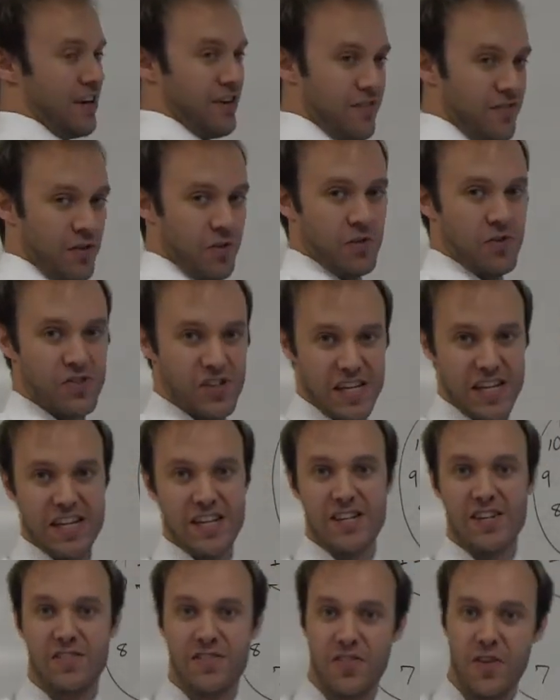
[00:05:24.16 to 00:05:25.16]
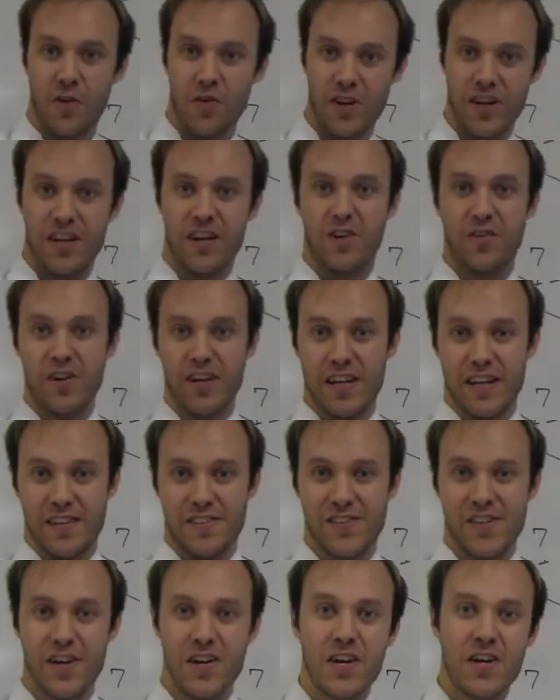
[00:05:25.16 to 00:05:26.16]
intervals each of 30
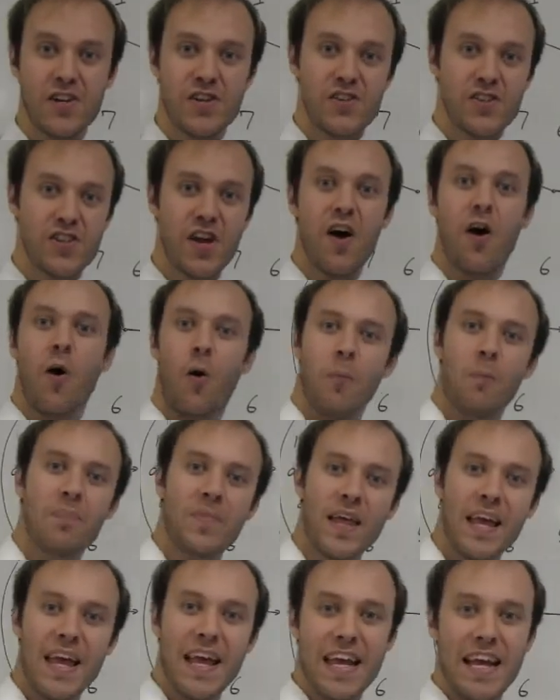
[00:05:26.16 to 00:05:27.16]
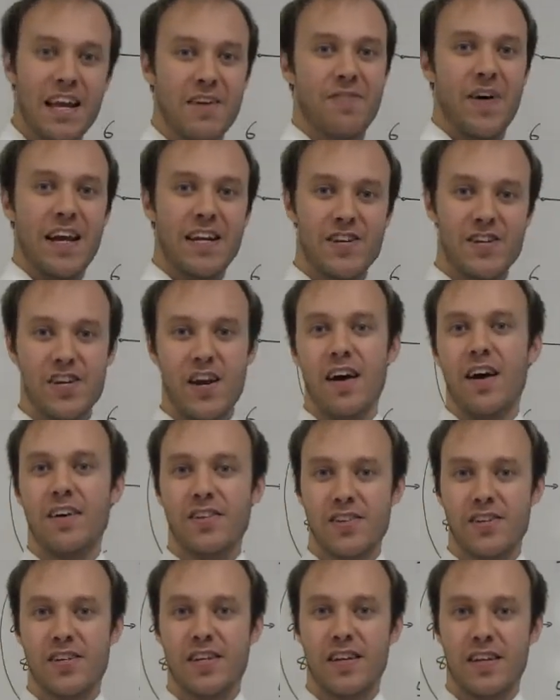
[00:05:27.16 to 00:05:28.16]
degrees. So if I
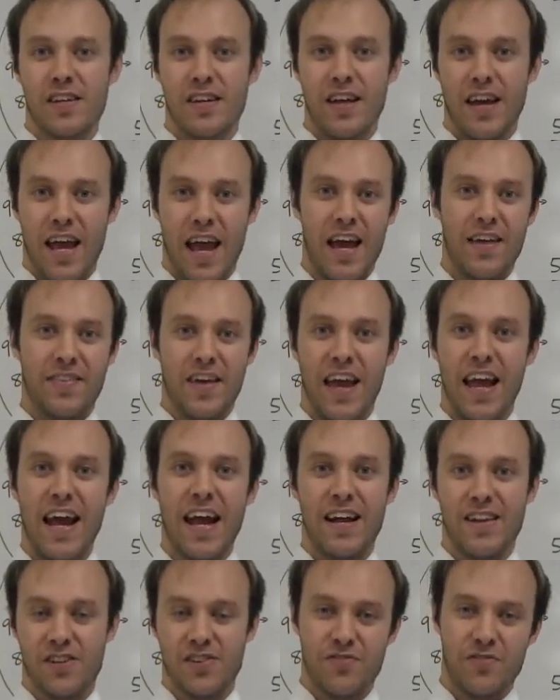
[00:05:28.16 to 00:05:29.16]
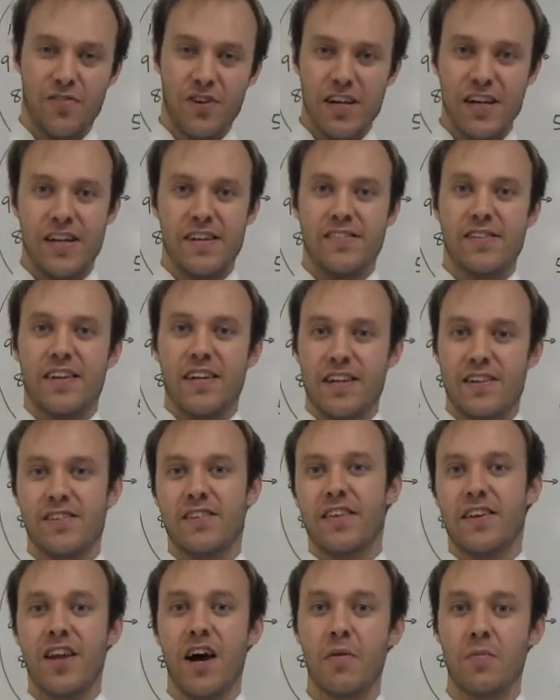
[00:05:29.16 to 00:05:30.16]
just had the hands freeze at each
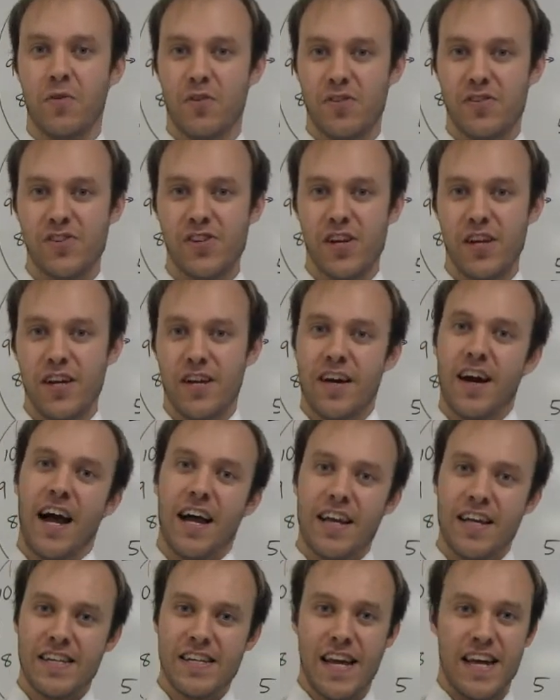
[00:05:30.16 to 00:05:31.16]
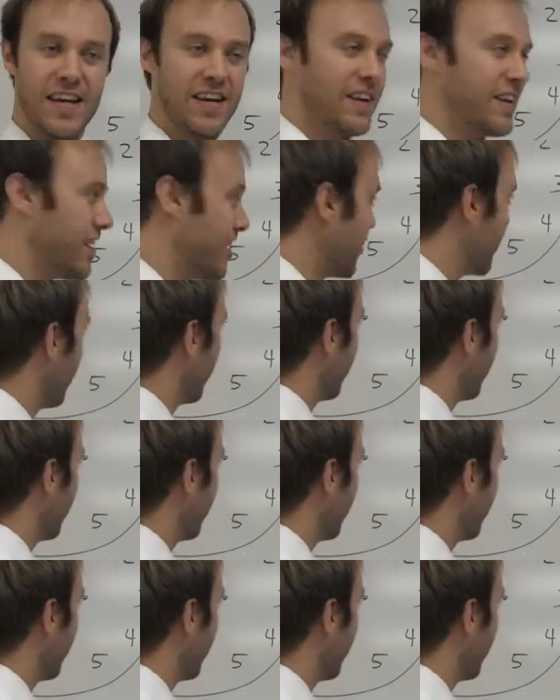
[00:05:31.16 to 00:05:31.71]
of the numbers, I could take